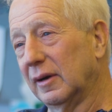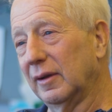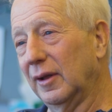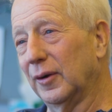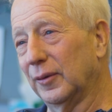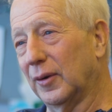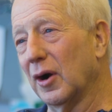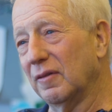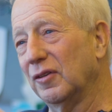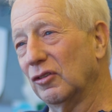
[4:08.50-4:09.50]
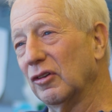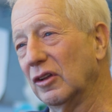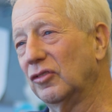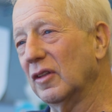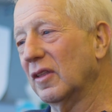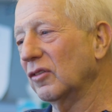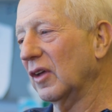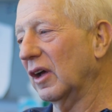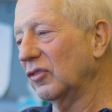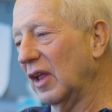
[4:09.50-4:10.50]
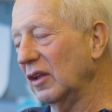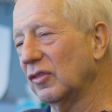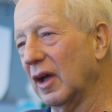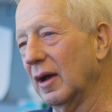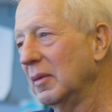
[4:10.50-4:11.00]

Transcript: you know, artificially synthesized enzyme,